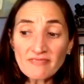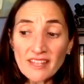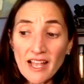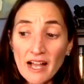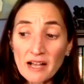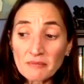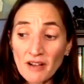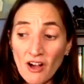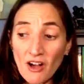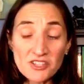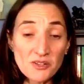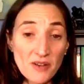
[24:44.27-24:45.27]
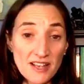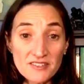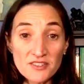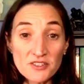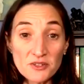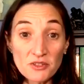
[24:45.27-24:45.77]
um, also has
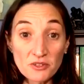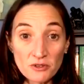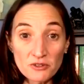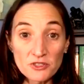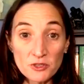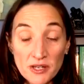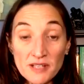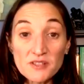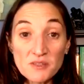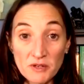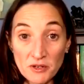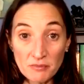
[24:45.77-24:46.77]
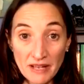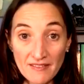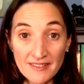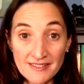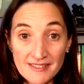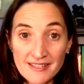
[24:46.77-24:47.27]
to do with neurotransmitter
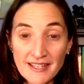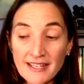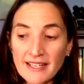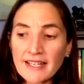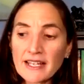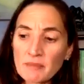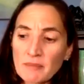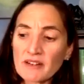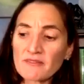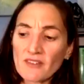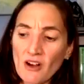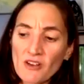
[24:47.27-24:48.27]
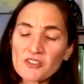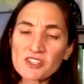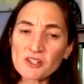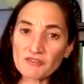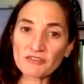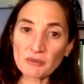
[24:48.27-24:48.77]
balance, but
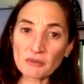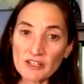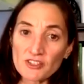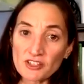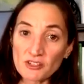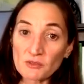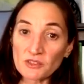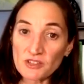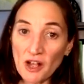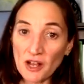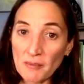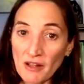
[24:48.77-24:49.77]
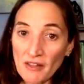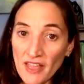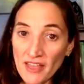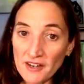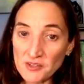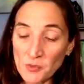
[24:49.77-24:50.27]
also inflammation. And we'll talk about
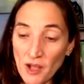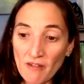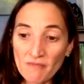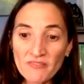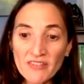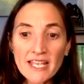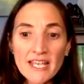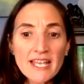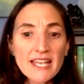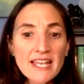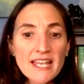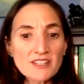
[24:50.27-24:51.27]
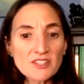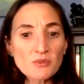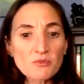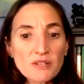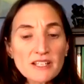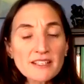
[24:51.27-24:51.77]
that as well. And so
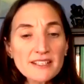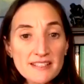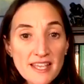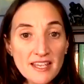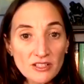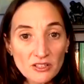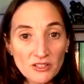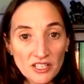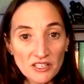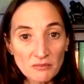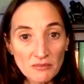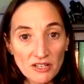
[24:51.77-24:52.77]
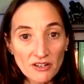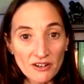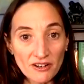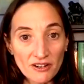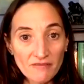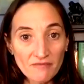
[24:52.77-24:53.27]
really take a look in the mirror.
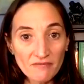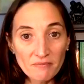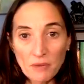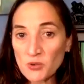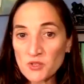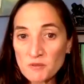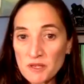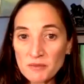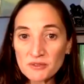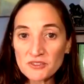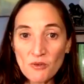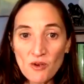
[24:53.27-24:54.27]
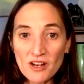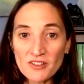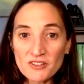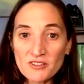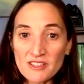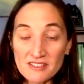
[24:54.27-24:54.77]
Most people don't want
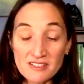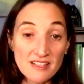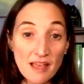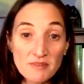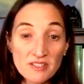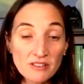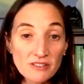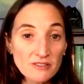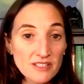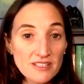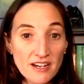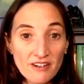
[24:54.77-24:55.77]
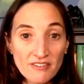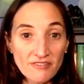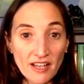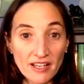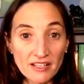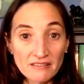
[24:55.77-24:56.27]
to do this. It's absolutely
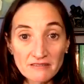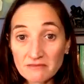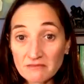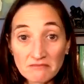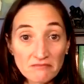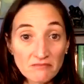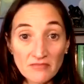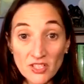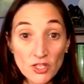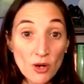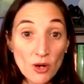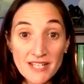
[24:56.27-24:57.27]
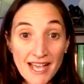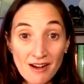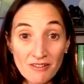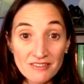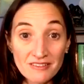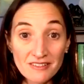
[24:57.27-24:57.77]
terrifying. No
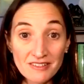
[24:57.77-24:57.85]
doubt.